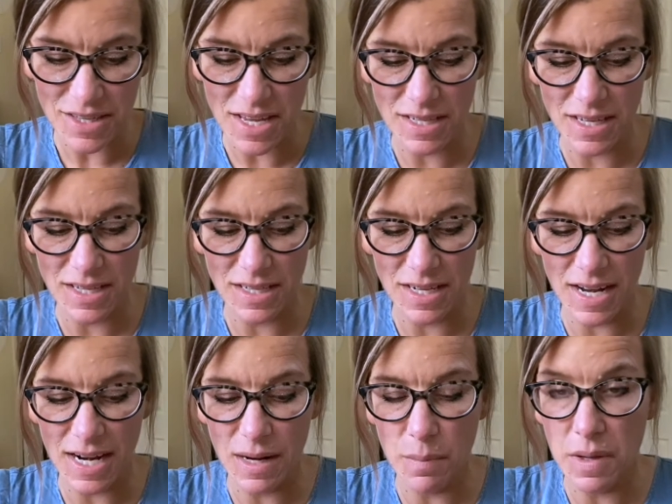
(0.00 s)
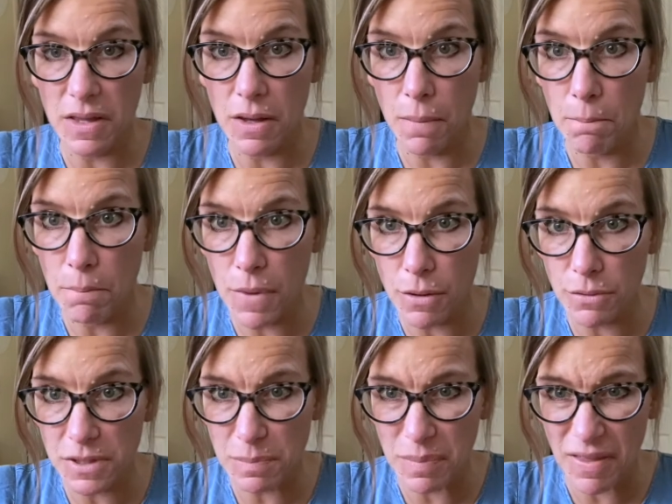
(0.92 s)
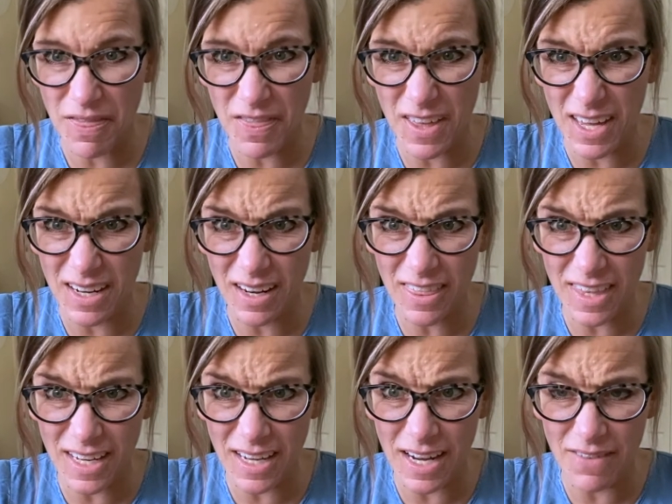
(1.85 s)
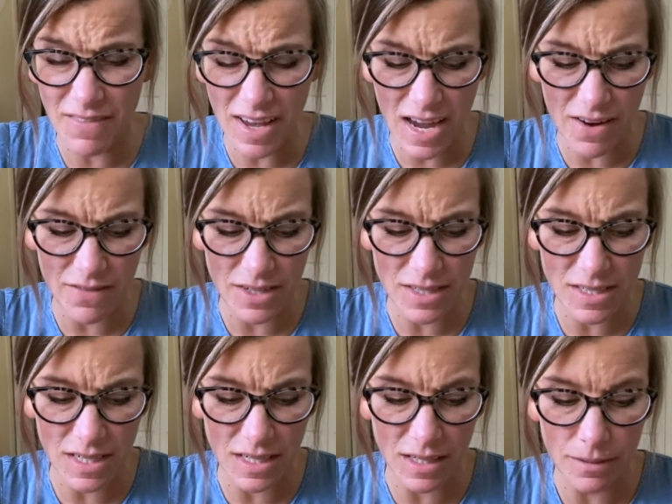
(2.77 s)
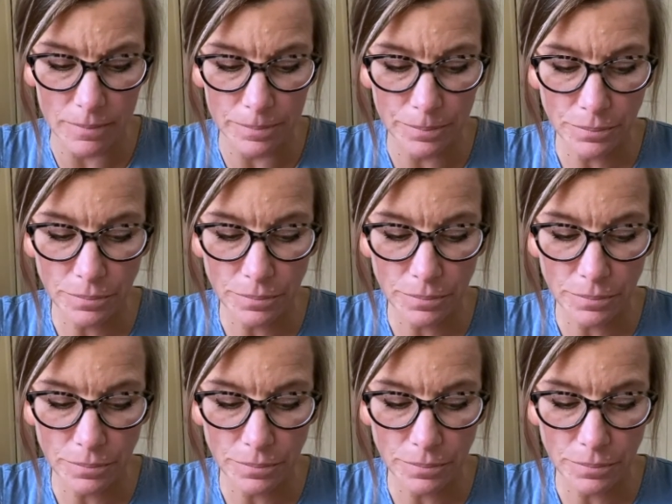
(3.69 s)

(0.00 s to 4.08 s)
This has got to be the most pathetic thing I've ever seen.